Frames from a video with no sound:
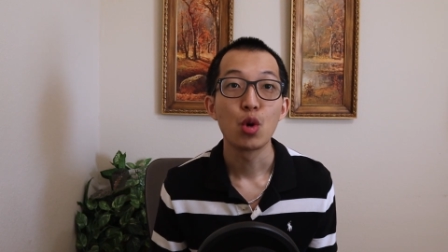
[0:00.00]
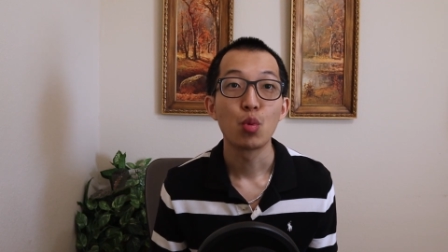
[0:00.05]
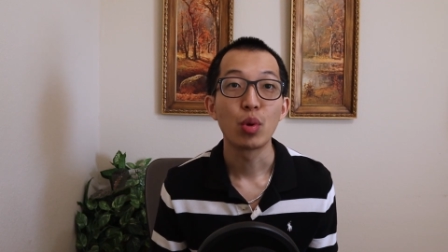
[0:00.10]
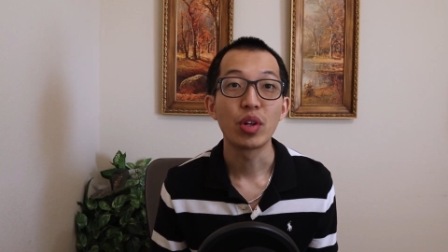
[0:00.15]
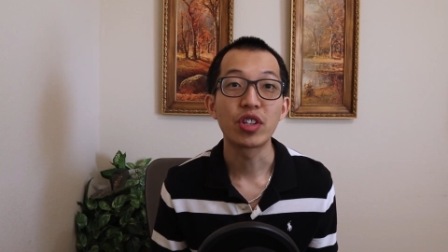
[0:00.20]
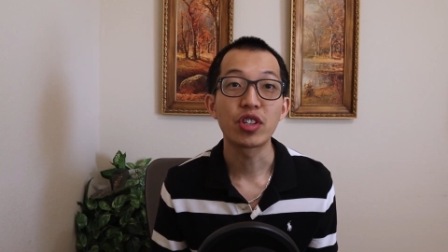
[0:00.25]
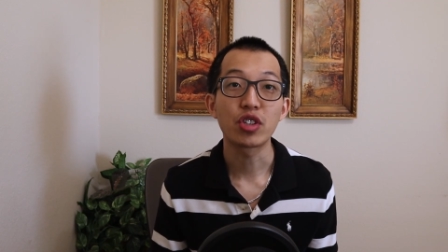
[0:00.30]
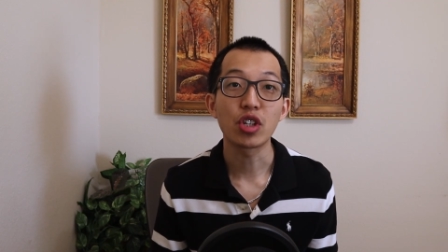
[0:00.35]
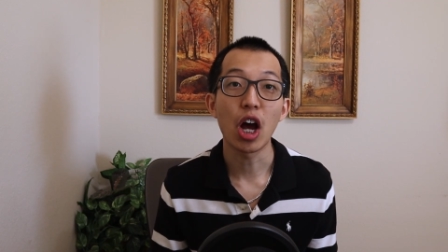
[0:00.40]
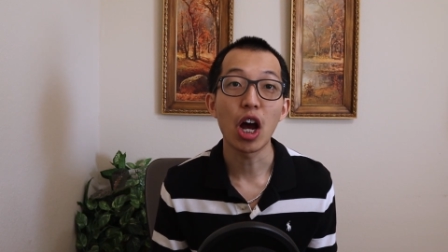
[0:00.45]

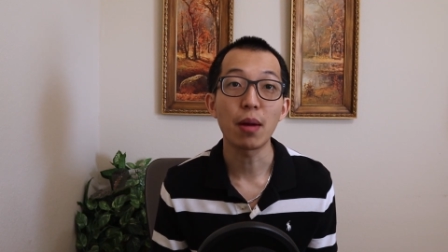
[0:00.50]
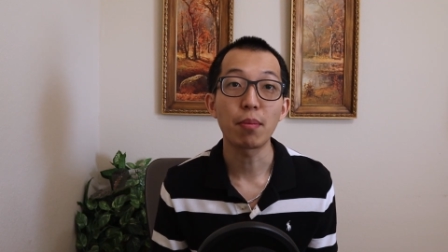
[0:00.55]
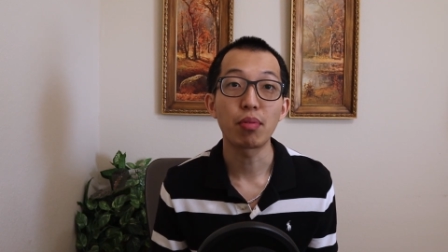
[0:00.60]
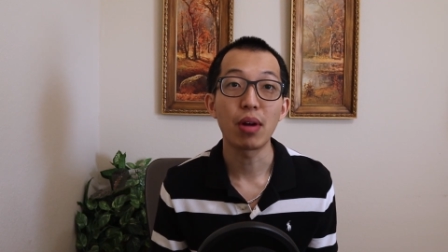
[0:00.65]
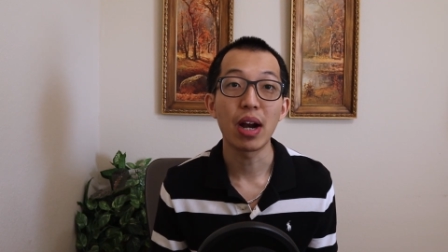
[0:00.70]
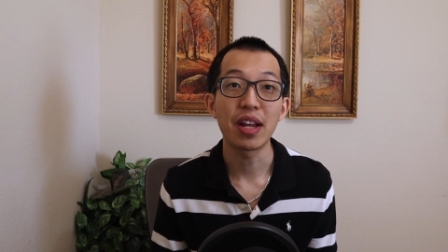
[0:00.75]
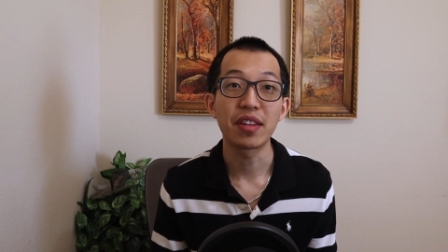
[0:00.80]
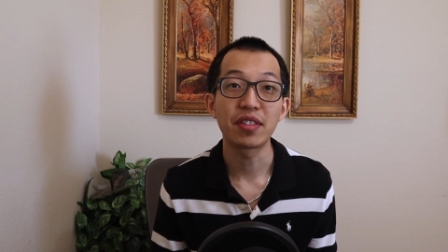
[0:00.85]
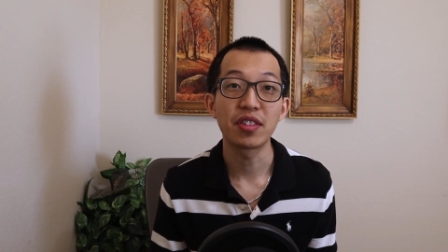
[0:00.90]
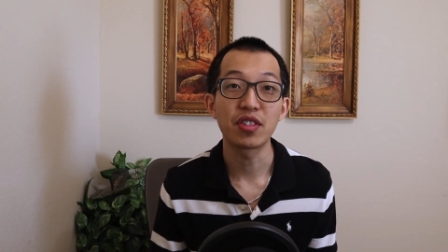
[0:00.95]
When stock
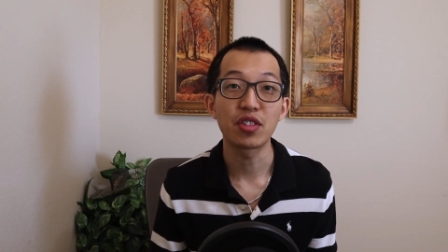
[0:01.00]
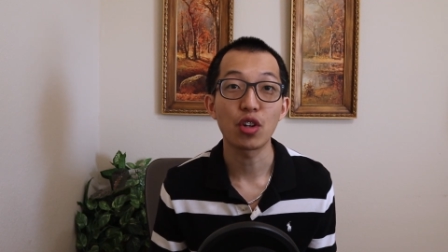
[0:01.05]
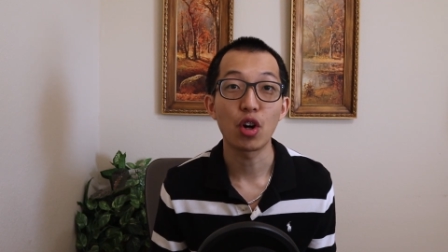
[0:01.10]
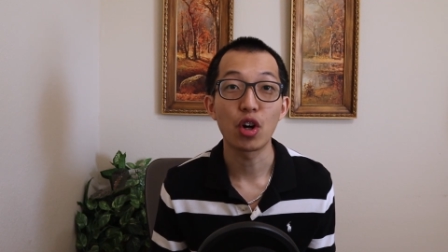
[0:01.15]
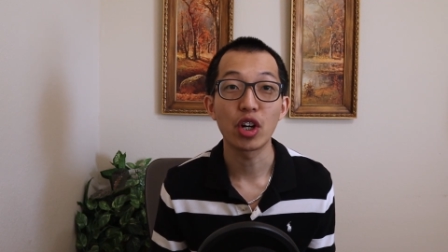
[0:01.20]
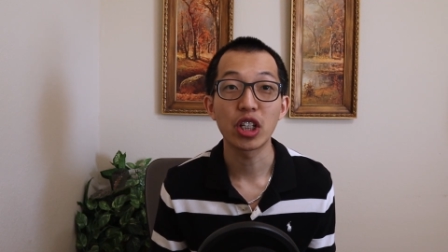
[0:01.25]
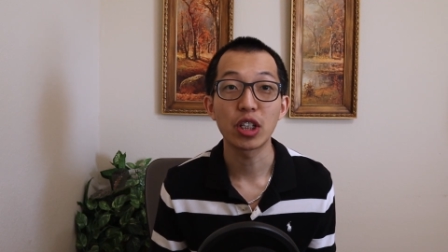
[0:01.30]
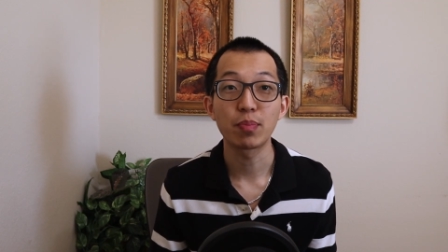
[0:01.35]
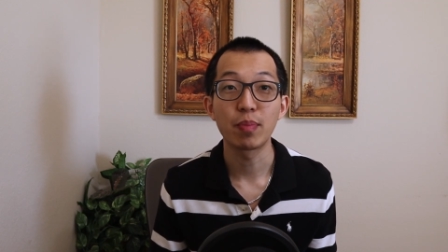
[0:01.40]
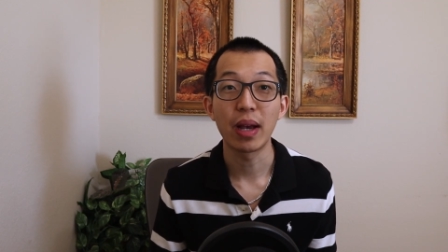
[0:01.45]
prices
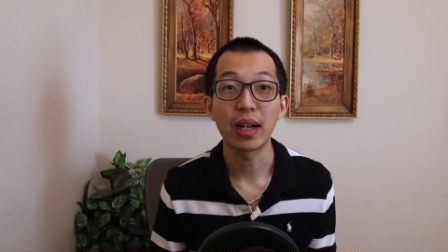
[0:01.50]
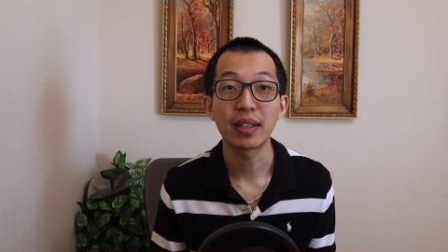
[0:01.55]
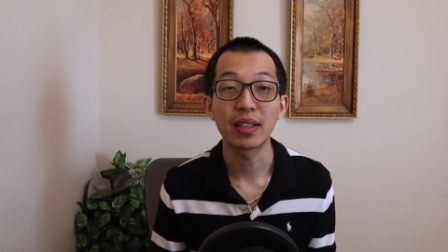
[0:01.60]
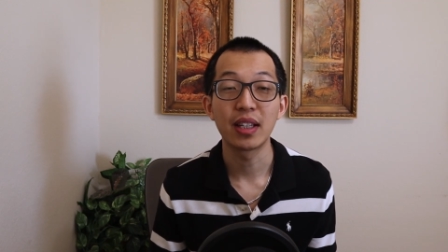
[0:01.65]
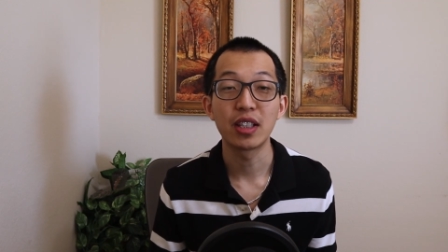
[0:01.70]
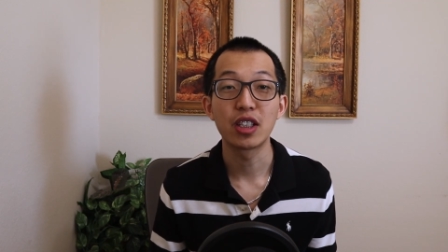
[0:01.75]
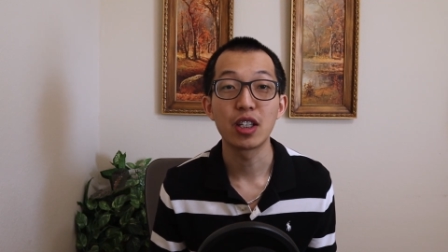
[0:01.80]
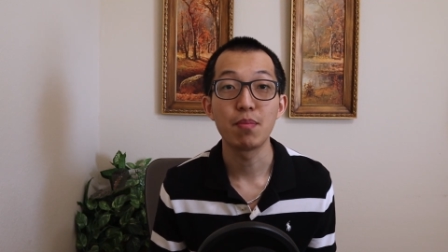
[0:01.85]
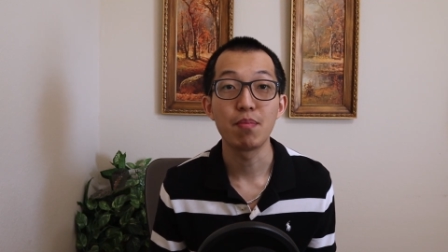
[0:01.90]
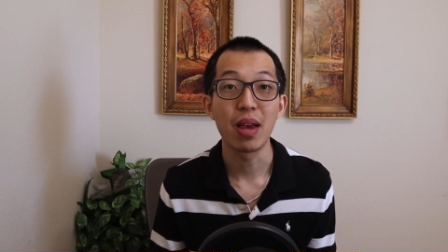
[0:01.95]
are
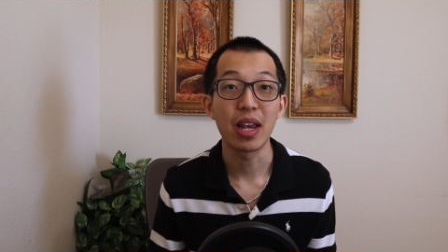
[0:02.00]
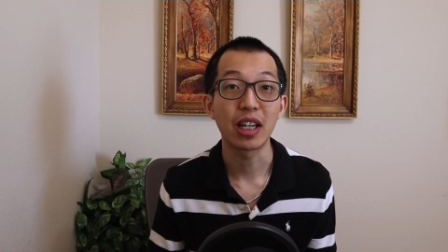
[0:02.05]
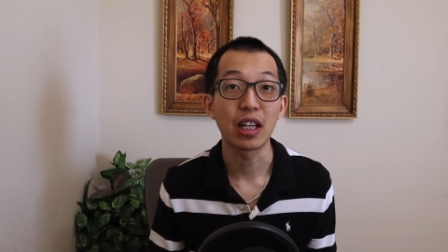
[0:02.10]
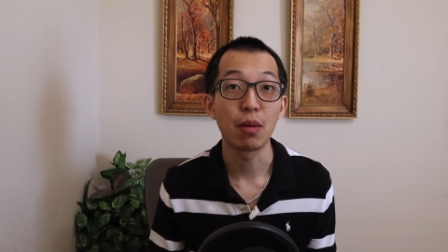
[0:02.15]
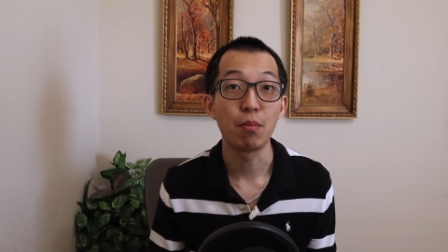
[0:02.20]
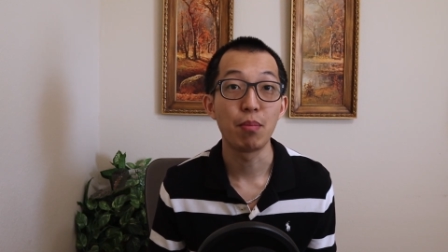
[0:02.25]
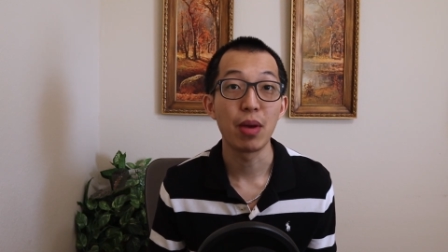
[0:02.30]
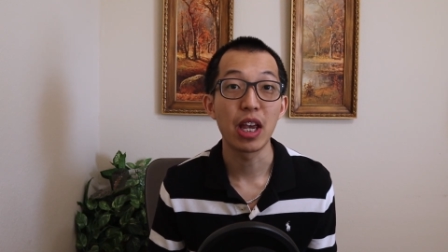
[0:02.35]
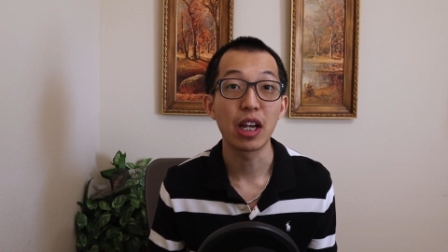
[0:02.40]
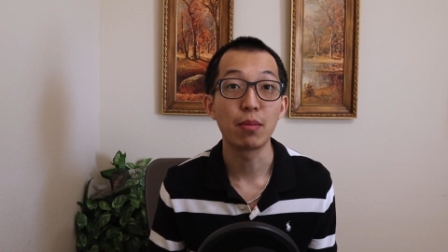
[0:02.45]
expected to make
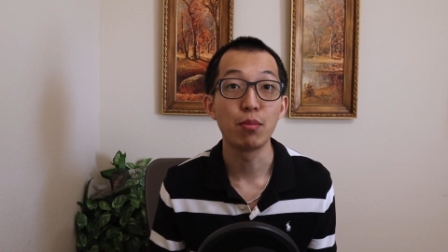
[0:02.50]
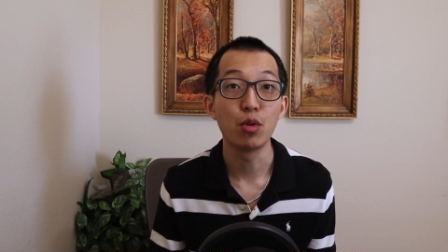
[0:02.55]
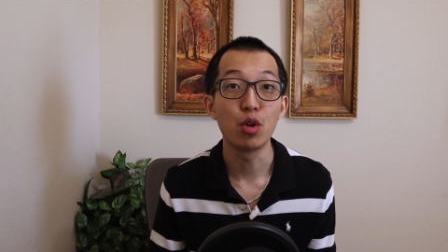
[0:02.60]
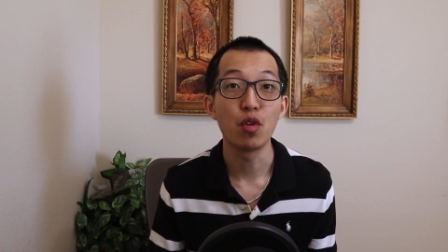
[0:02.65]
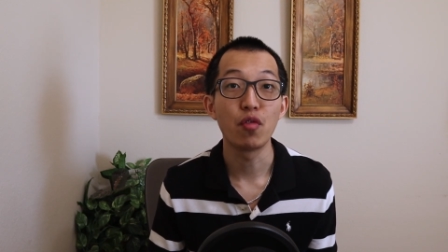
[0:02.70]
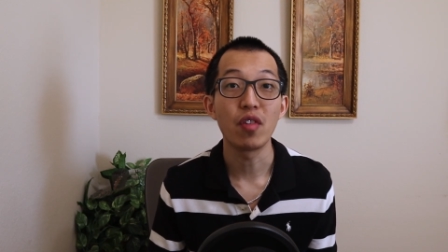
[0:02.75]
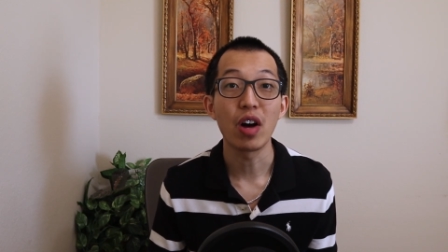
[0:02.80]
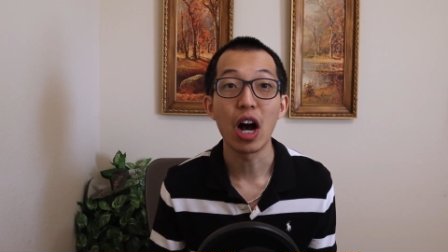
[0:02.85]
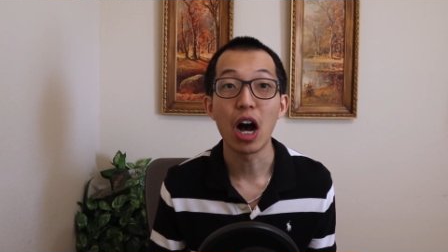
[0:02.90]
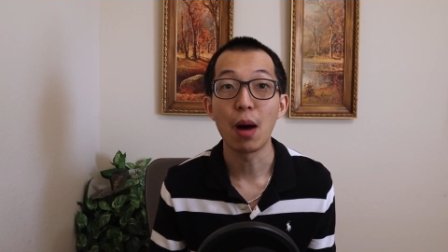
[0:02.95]
a big
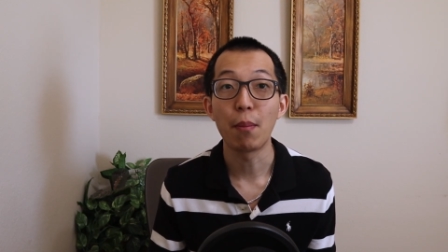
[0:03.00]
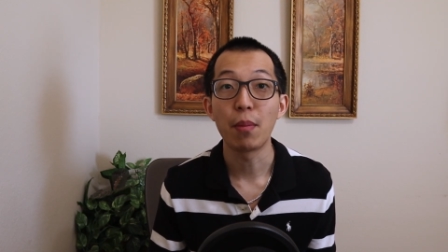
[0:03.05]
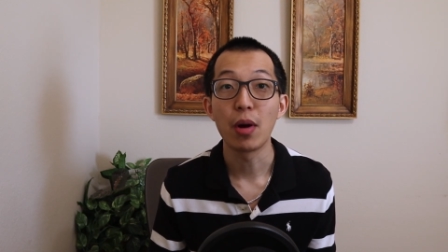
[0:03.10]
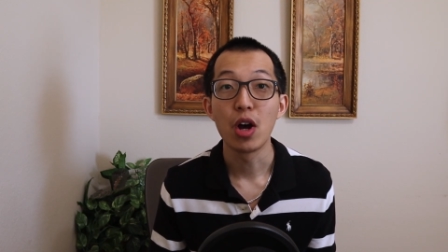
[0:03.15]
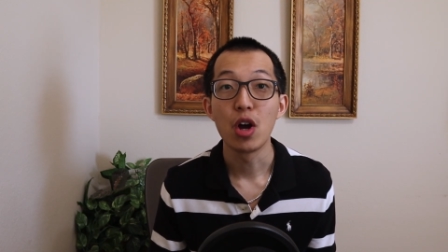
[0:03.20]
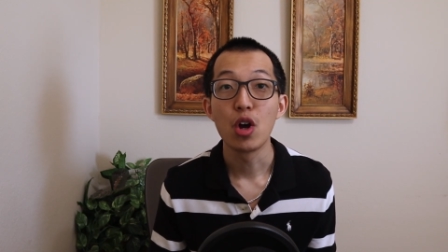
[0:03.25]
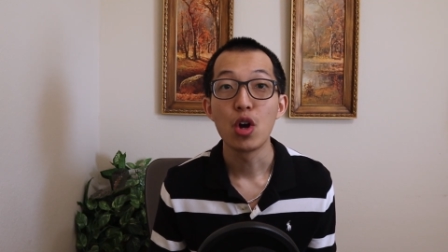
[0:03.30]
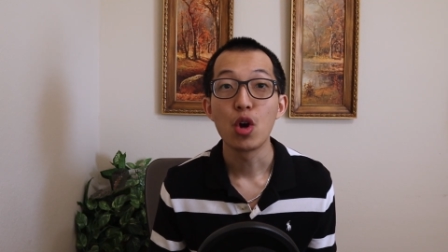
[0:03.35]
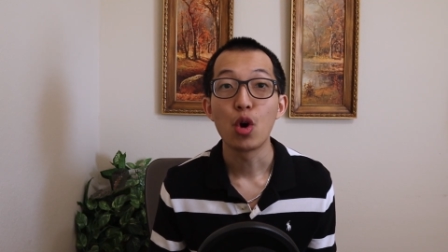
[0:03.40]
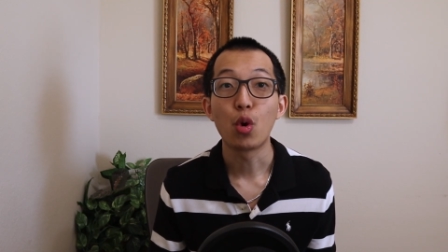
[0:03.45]
move
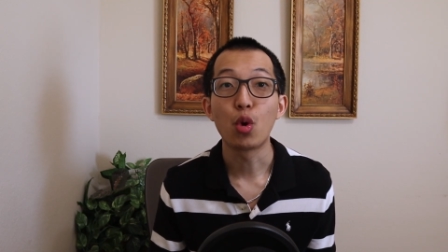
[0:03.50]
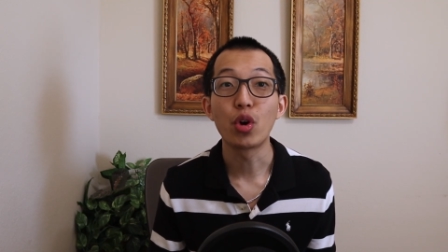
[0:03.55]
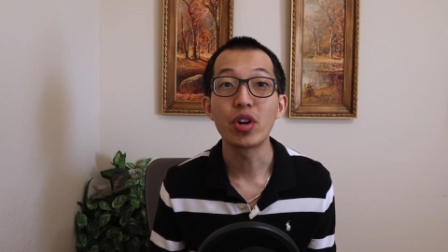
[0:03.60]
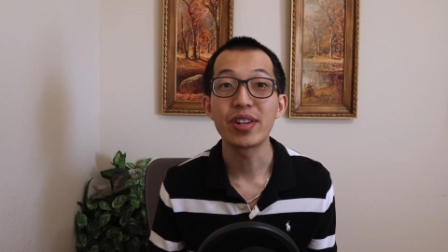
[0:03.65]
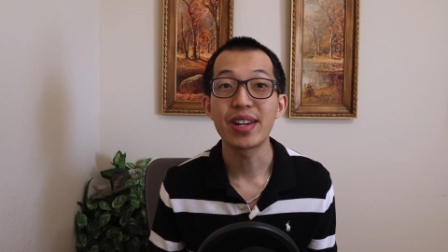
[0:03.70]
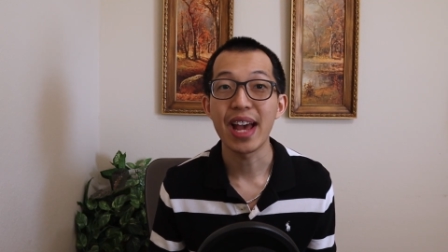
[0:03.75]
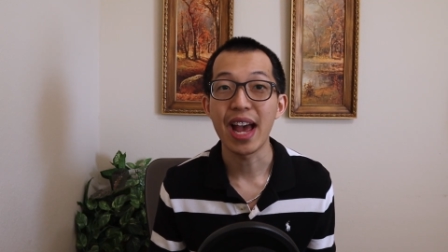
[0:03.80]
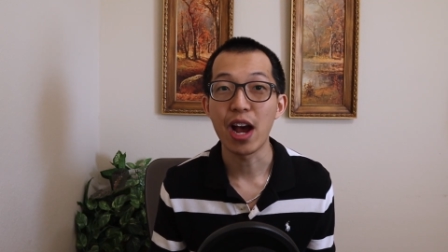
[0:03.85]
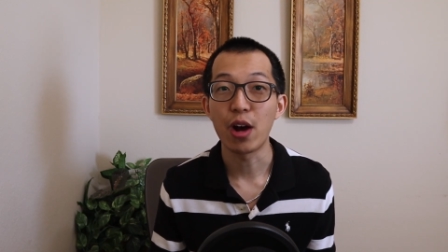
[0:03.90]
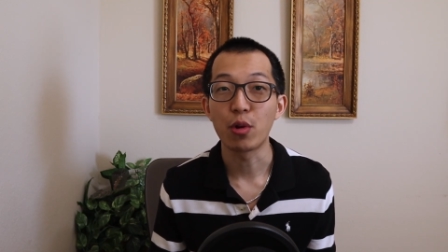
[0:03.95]
up
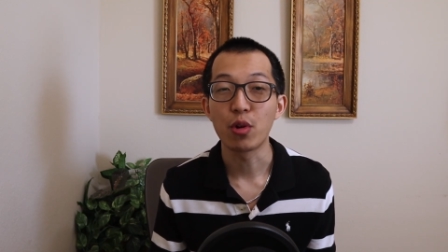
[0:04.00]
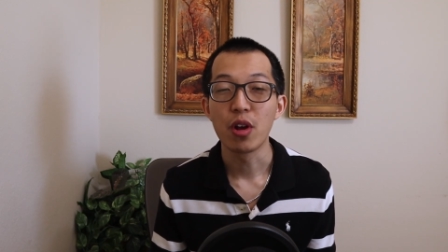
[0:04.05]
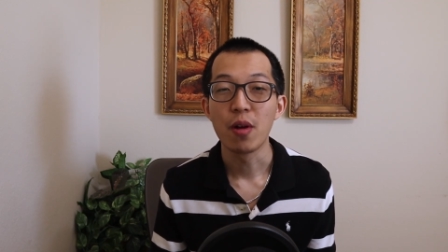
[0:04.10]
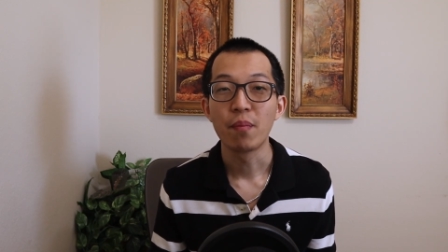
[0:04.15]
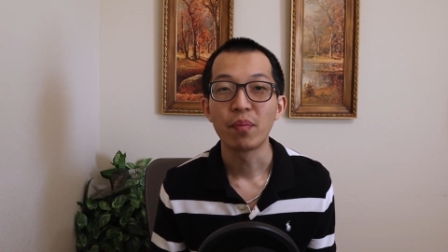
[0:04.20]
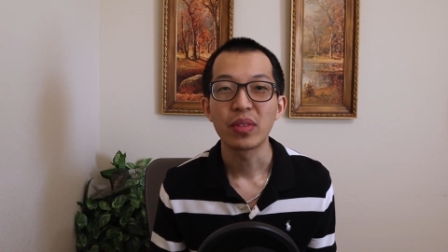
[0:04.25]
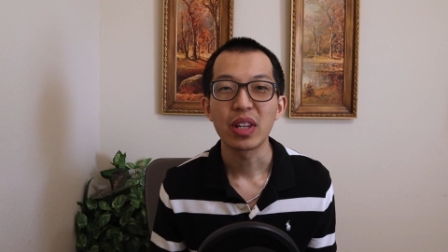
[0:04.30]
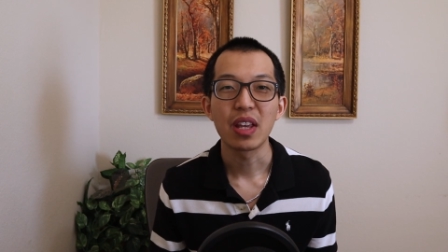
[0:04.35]
or down,